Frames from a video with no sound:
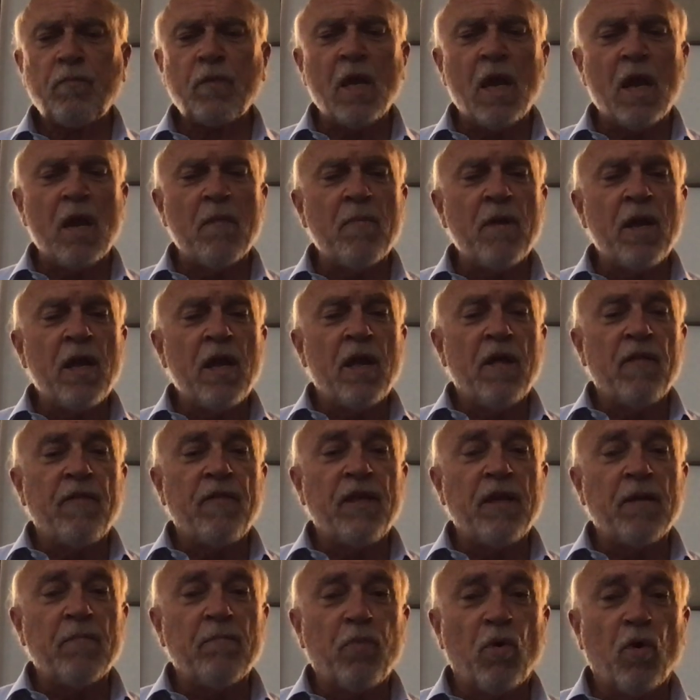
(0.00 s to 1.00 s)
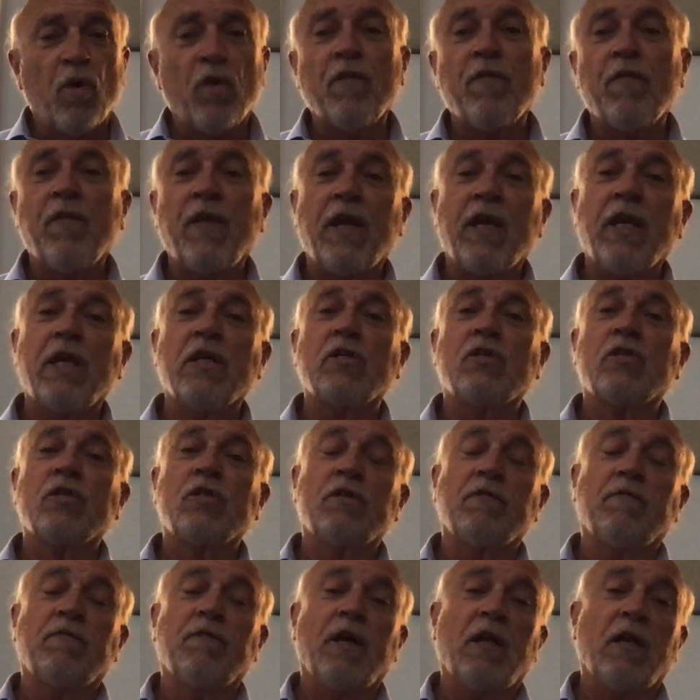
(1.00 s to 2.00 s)
The important thing is
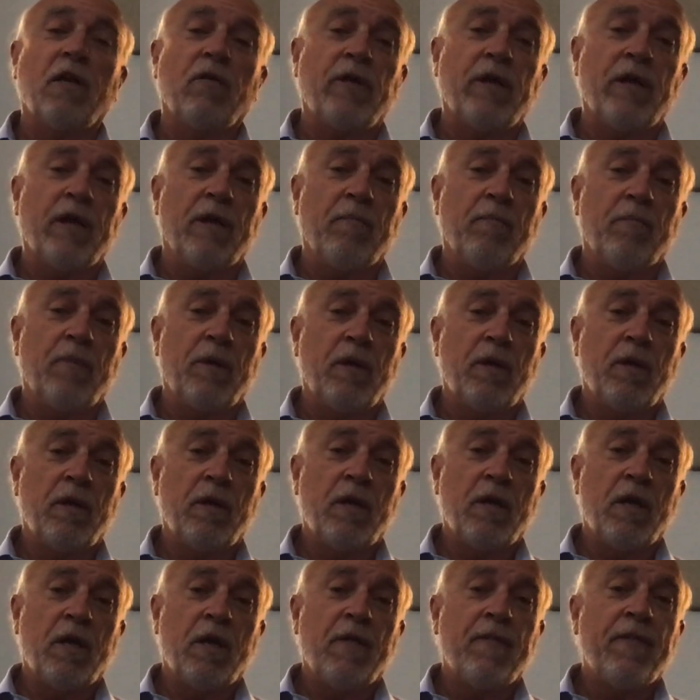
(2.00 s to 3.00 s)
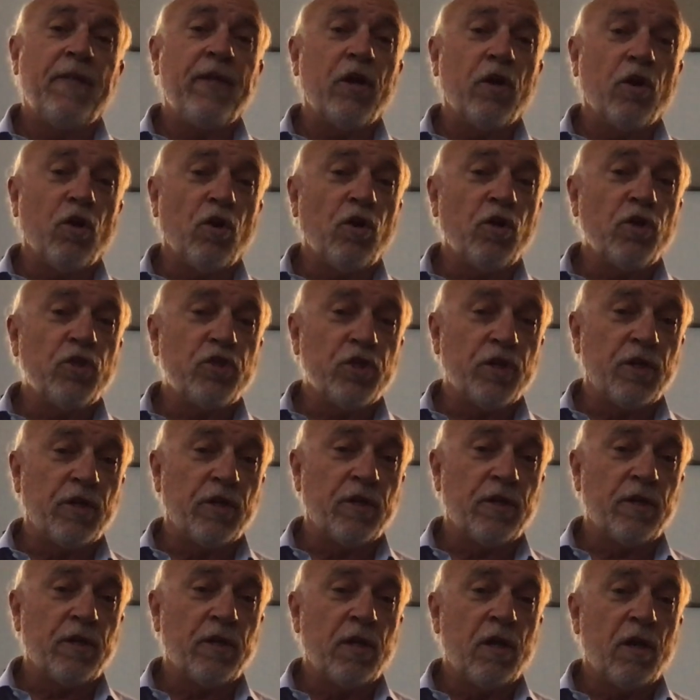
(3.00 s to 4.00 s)
to follow him. The
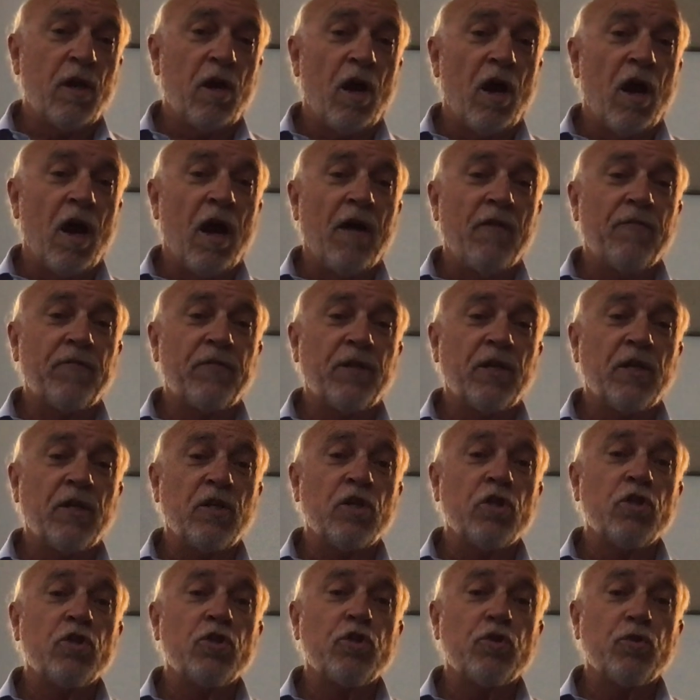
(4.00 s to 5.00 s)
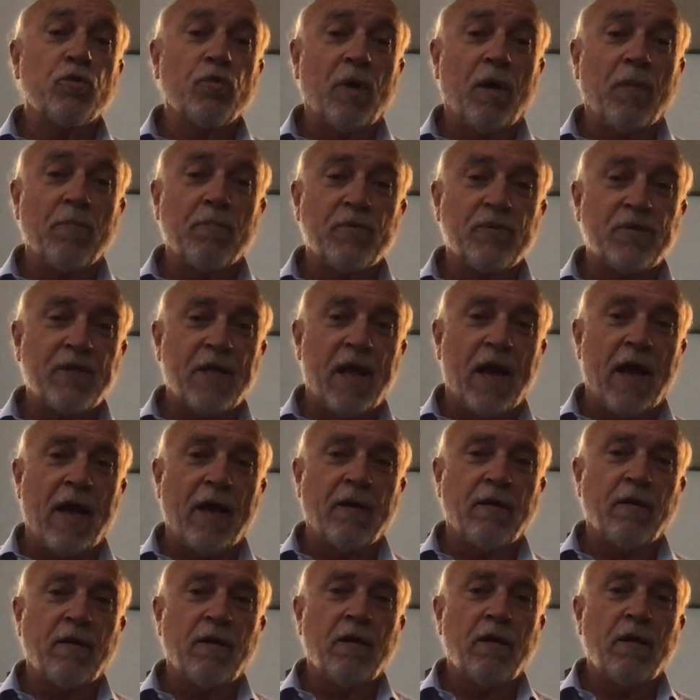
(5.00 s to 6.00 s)
urgent often trumps that.